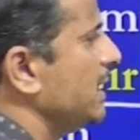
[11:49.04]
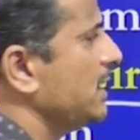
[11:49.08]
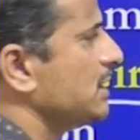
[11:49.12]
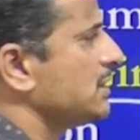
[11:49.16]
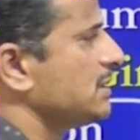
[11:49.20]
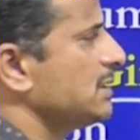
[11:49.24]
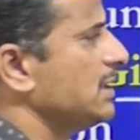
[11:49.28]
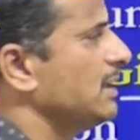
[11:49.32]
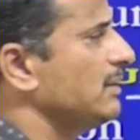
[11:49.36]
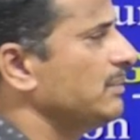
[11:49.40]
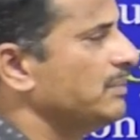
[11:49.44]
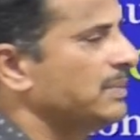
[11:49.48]

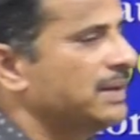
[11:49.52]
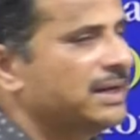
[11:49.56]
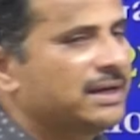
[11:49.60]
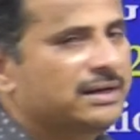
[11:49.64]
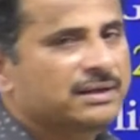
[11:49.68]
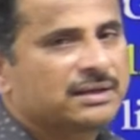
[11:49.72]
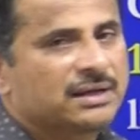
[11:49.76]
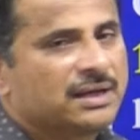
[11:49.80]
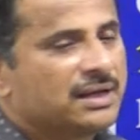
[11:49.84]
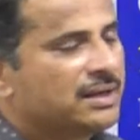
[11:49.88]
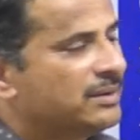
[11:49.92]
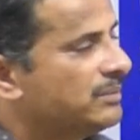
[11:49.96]
National
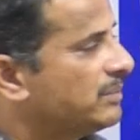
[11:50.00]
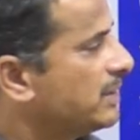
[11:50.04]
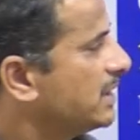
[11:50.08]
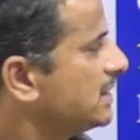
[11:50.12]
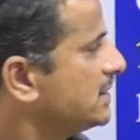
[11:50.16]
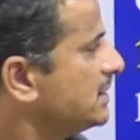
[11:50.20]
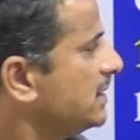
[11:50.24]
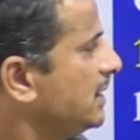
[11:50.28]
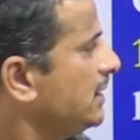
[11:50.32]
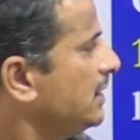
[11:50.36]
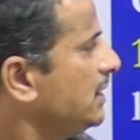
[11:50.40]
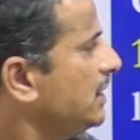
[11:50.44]
Park
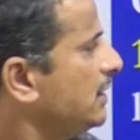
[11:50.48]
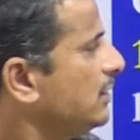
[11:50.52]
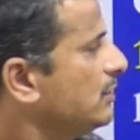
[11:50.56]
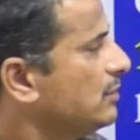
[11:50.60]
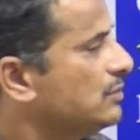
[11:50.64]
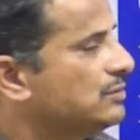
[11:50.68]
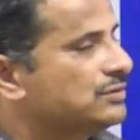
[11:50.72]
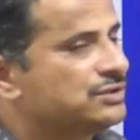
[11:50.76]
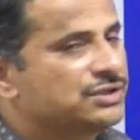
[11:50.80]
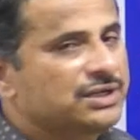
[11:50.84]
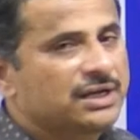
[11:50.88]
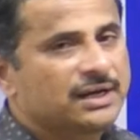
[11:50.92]
present
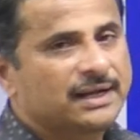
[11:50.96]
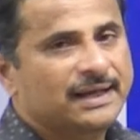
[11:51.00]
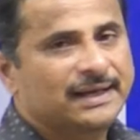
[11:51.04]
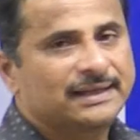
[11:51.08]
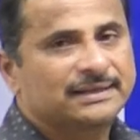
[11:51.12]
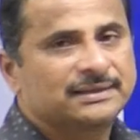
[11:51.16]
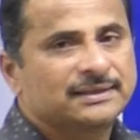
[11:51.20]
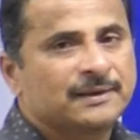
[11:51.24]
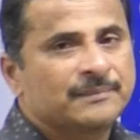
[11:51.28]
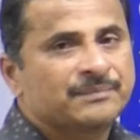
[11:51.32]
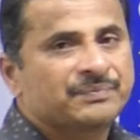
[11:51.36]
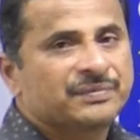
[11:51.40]
in
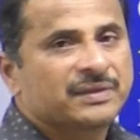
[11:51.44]
Gujarat.